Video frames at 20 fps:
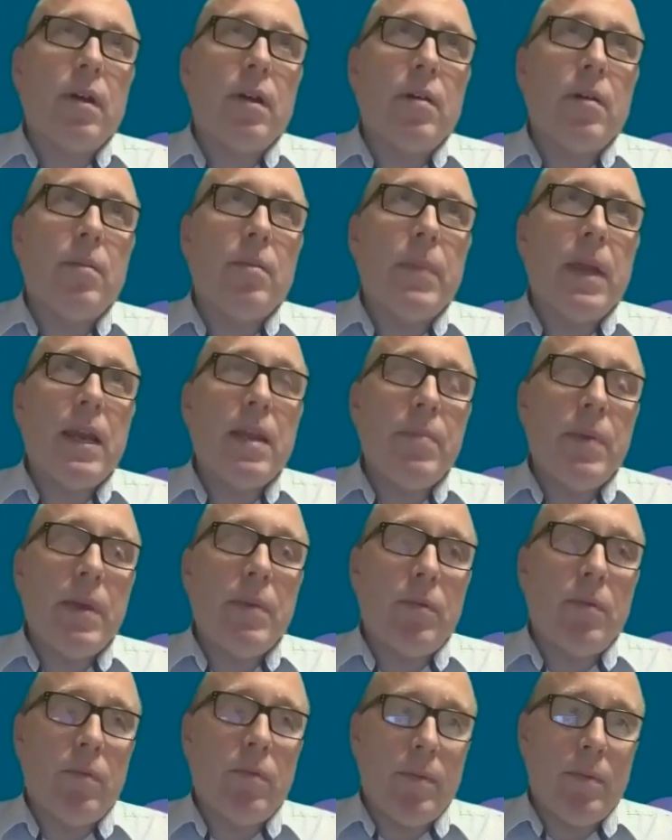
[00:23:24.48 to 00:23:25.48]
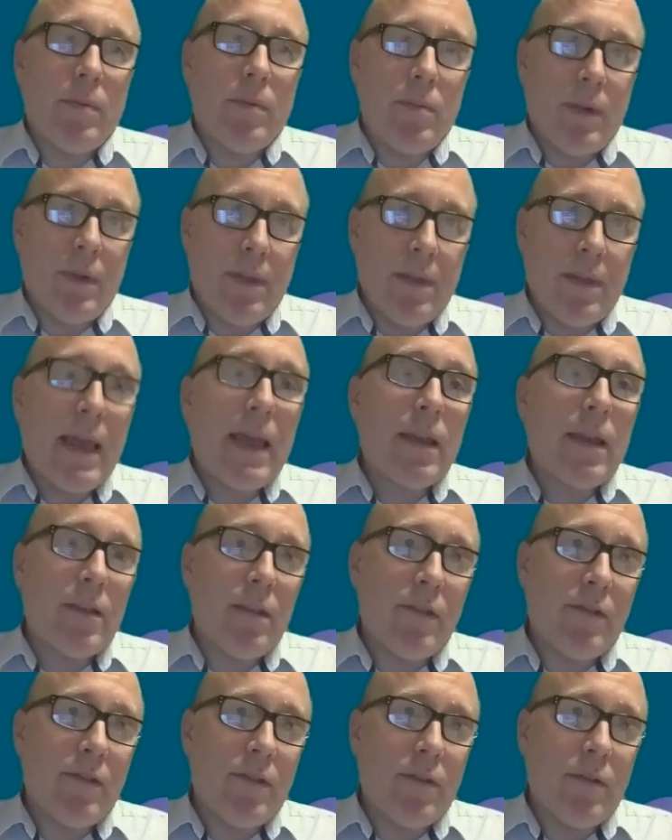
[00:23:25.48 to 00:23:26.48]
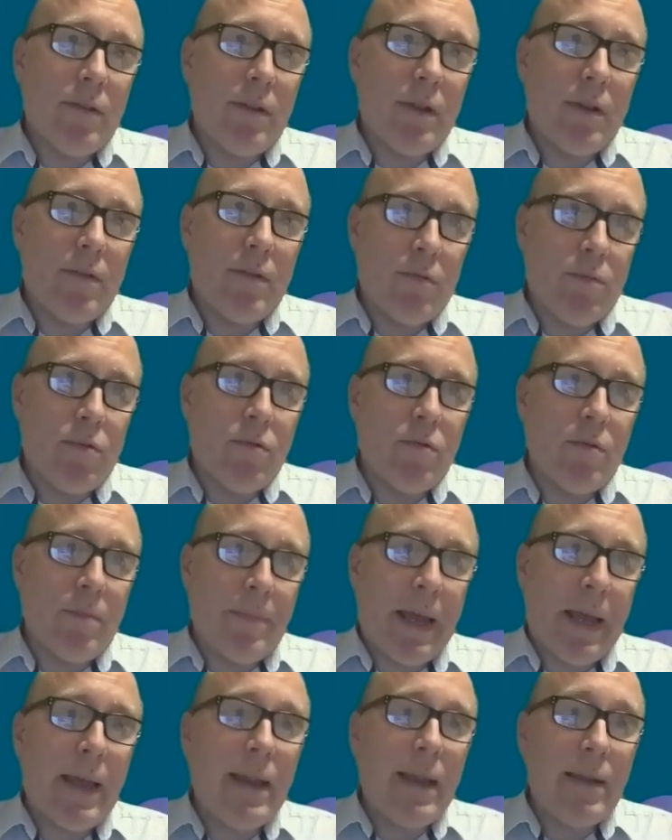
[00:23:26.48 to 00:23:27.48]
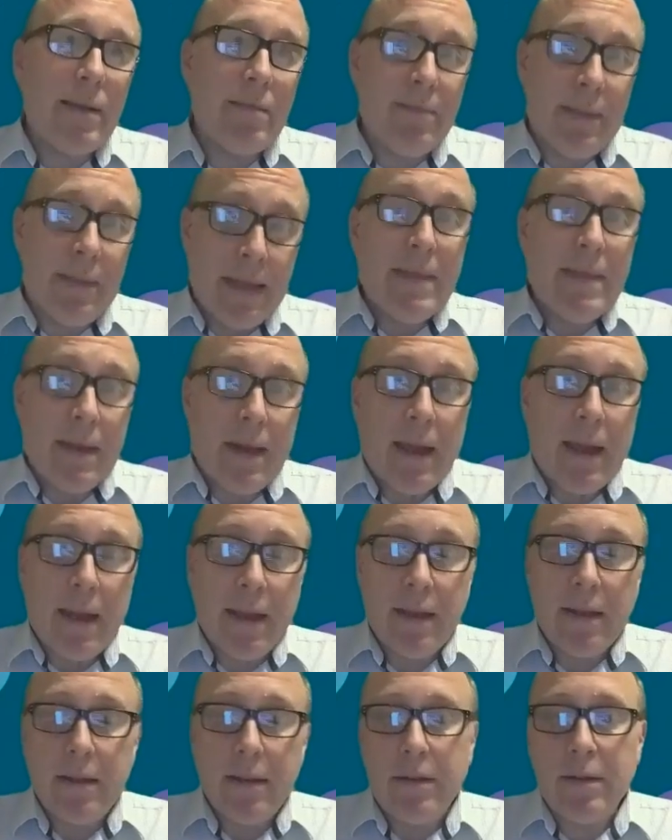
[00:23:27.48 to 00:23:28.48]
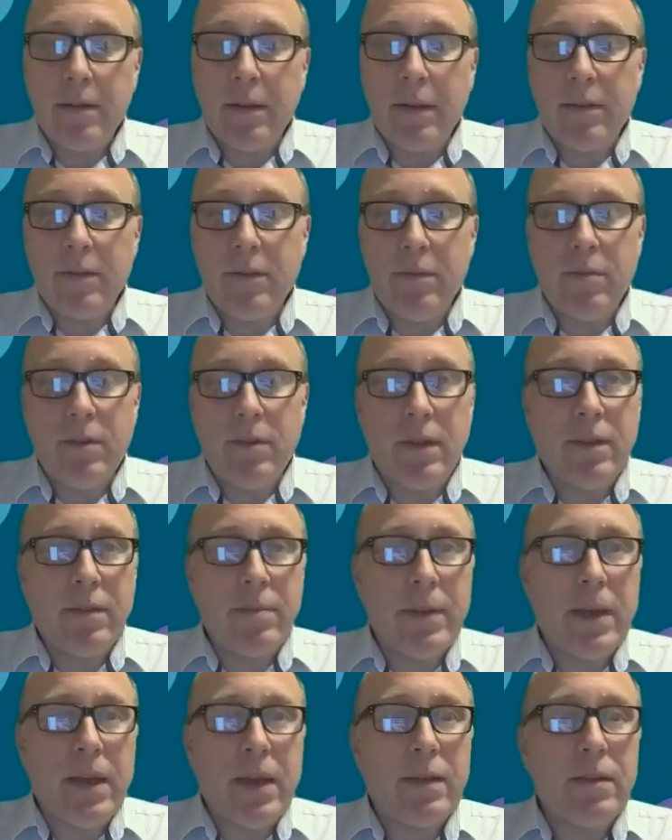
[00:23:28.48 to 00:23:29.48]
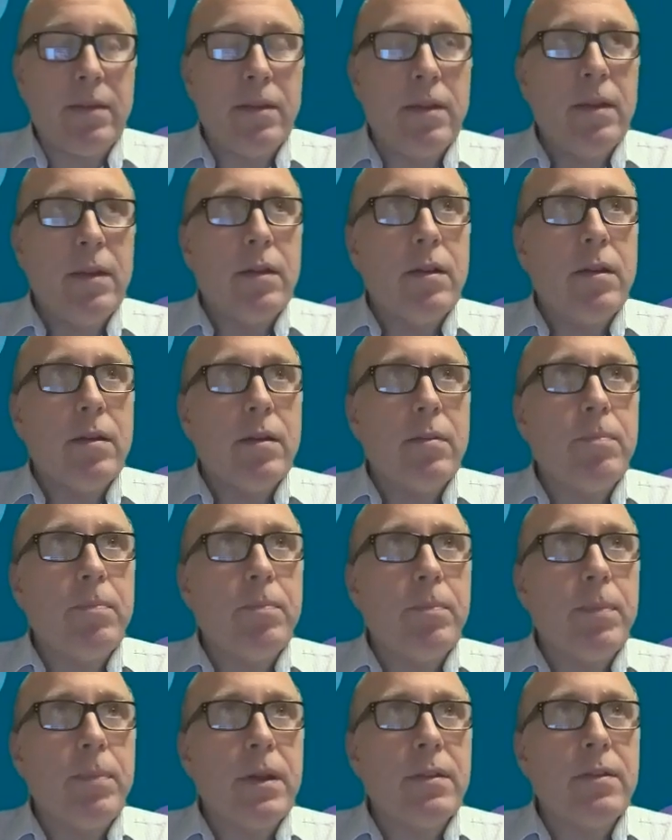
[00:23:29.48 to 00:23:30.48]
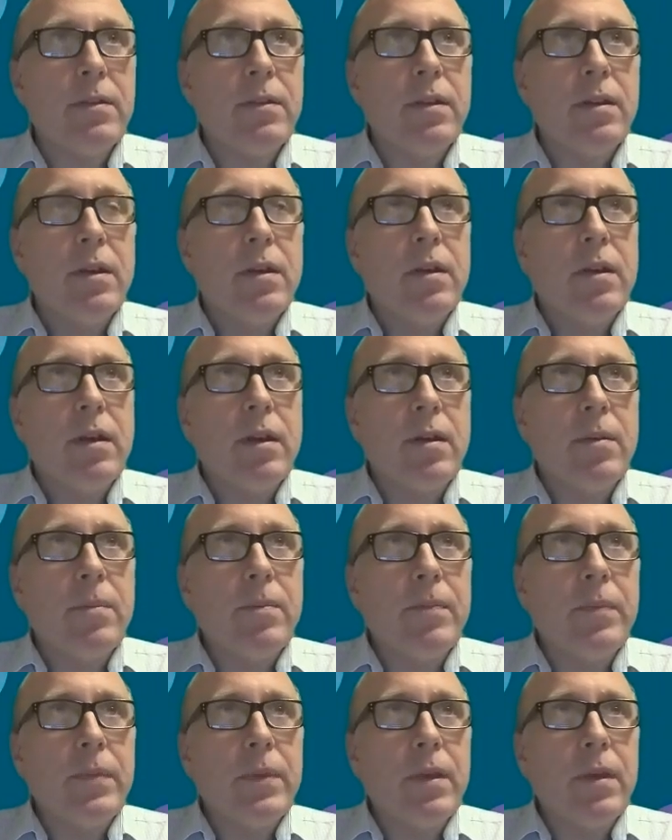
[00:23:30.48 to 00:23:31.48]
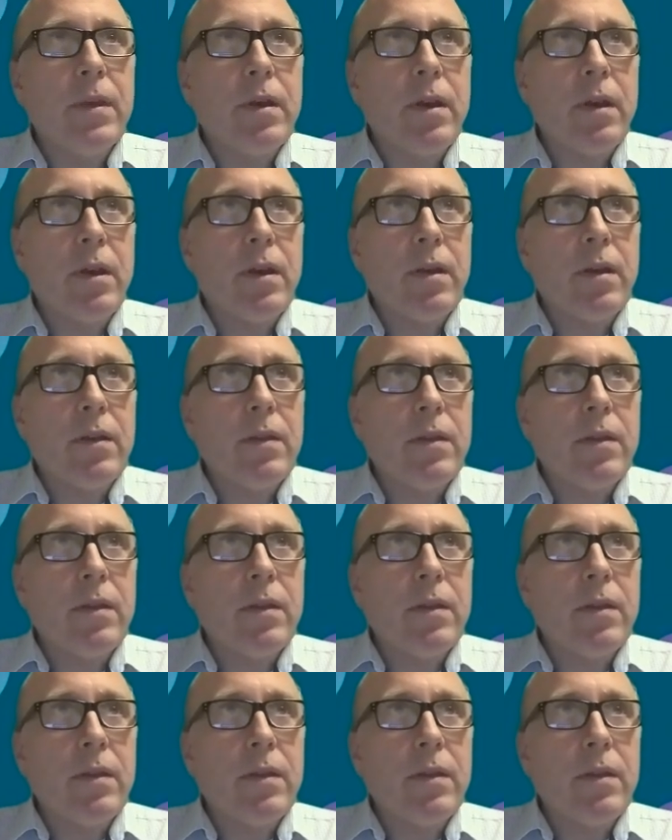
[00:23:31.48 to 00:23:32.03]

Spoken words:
many people with neck dystonia report pain in the neck, as you would expect, but there